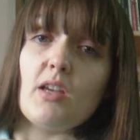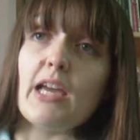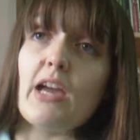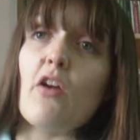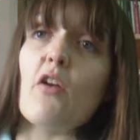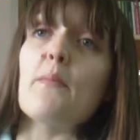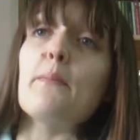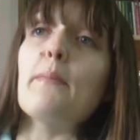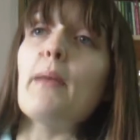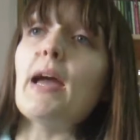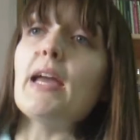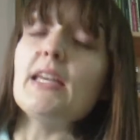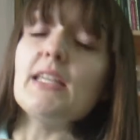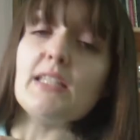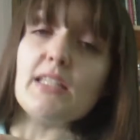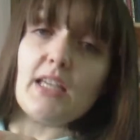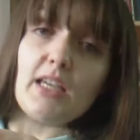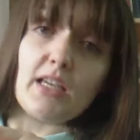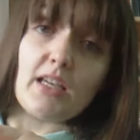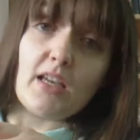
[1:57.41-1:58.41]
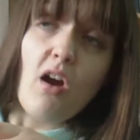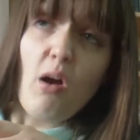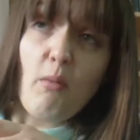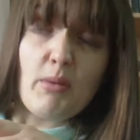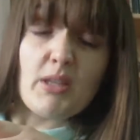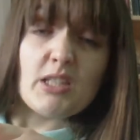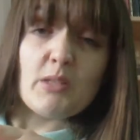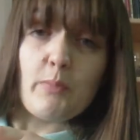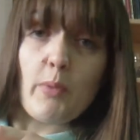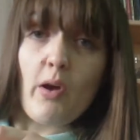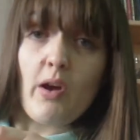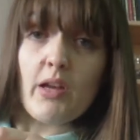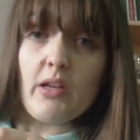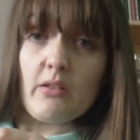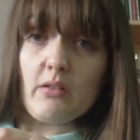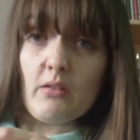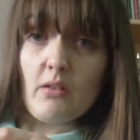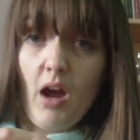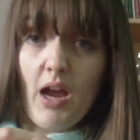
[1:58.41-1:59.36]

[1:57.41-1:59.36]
They are amazing. I'm inspired.